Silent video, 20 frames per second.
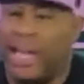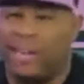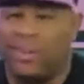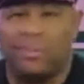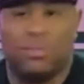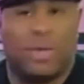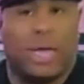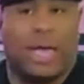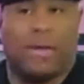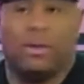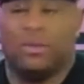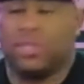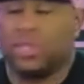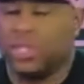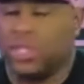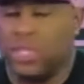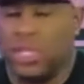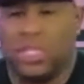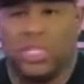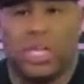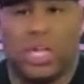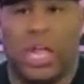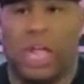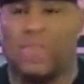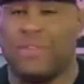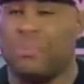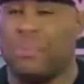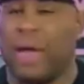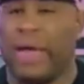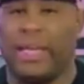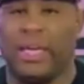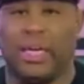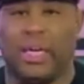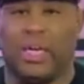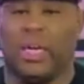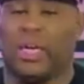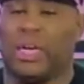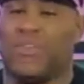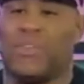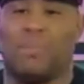I don't suggest that everybody
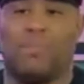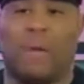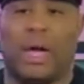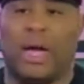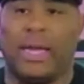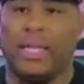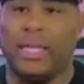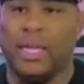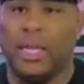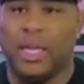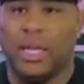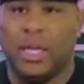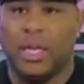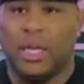hug everybody.